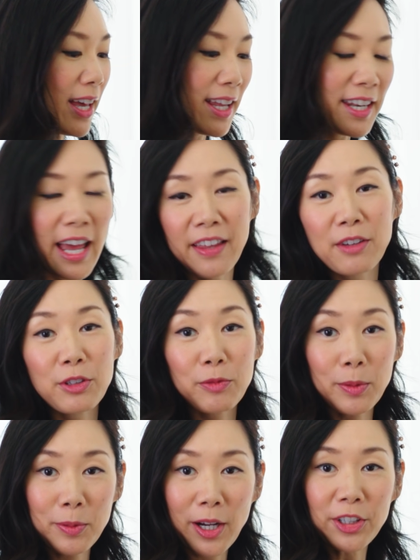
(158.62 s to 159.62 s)
And now that we've
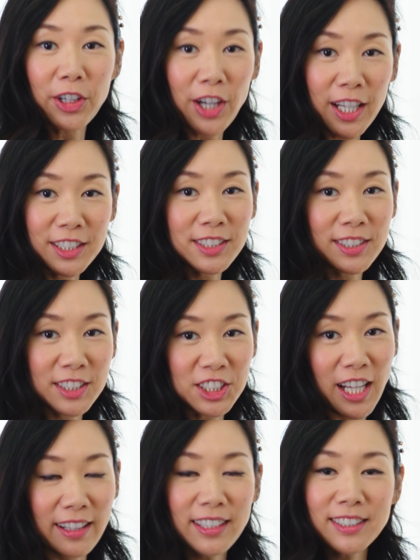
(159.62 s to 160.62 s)
prepared our onions and
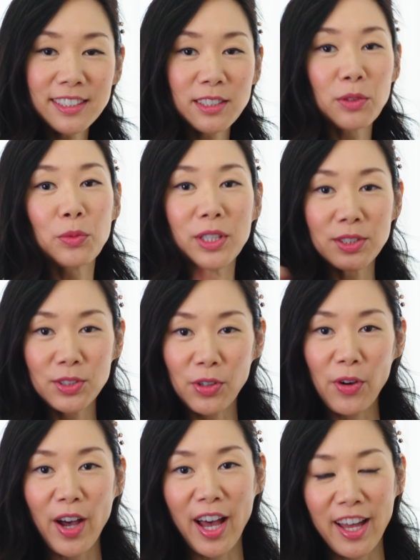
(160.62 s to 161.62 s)
shallots, let's
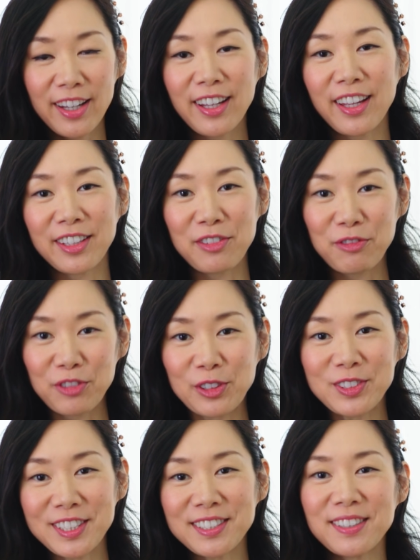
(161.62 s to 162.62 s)
go ahead and
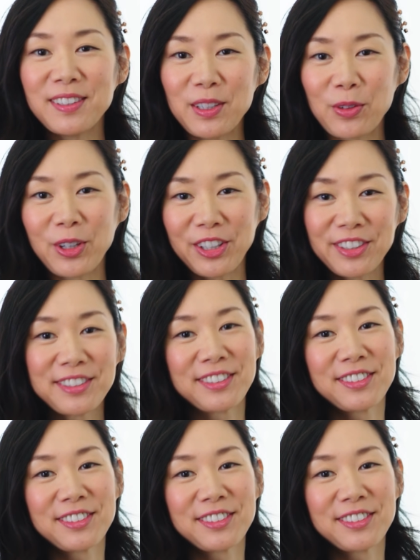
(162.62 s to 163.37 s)
infuse this in the oil.